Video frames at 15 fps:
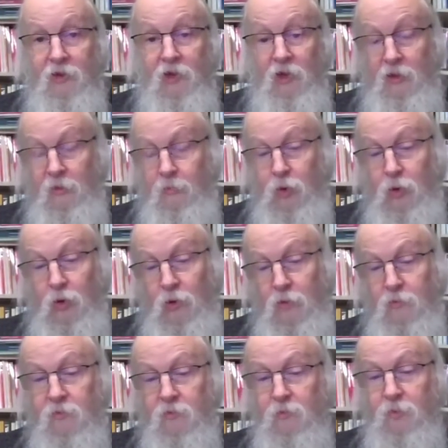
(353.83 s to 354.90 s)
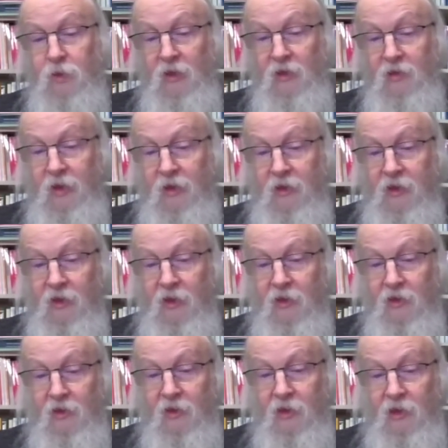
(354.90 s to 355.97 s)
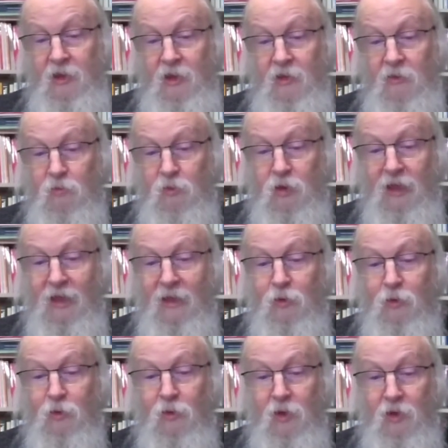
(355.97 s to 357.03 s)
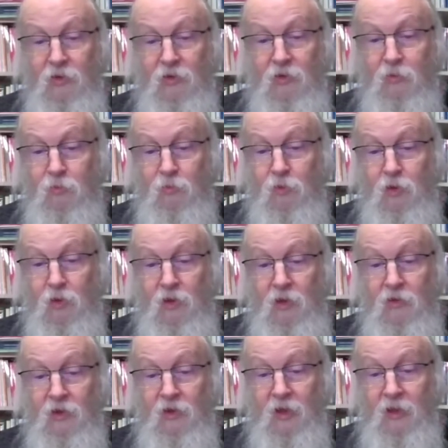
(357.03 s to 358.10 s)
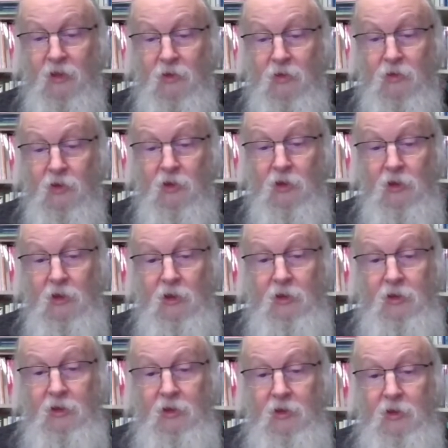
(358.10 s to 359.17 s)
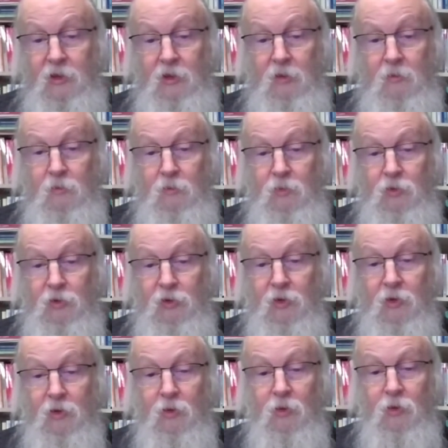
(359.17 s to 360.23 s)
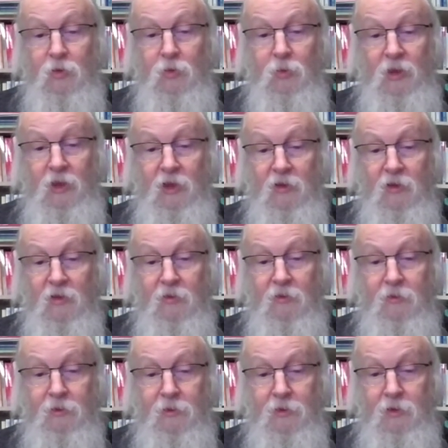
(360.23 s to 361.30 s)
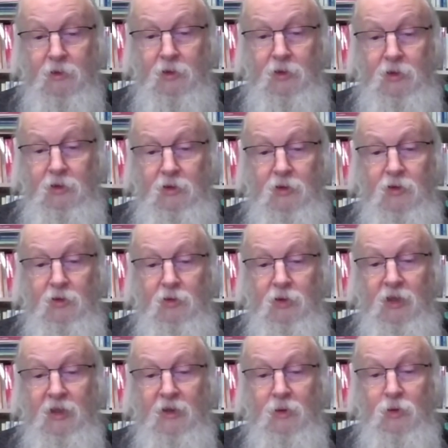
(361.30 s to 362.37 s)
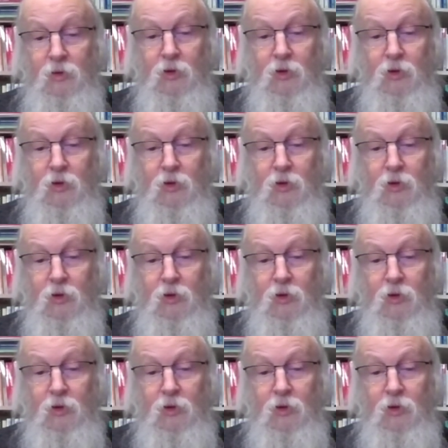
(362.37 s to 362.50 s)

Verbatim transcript: is a lot more being done in the cloud this these days. Um, so we have now